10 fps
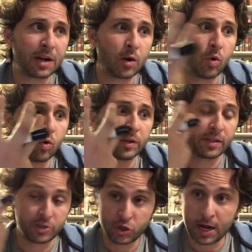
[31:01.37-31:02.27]
kind of holding
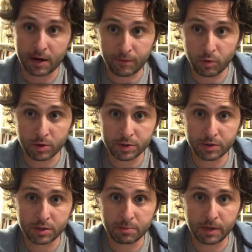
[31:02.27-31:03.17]
the check for it, so
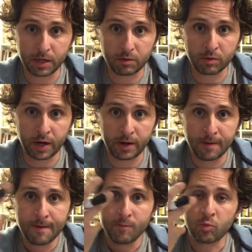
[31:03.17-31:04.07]
to speak, right?
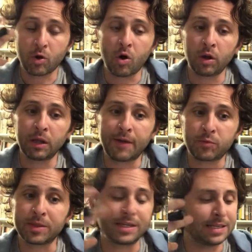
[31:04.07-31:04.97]
We're all left
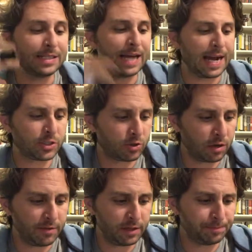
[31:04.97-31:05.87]
with the disaster
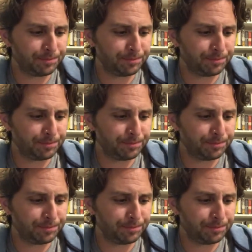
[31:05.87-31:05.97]
of it.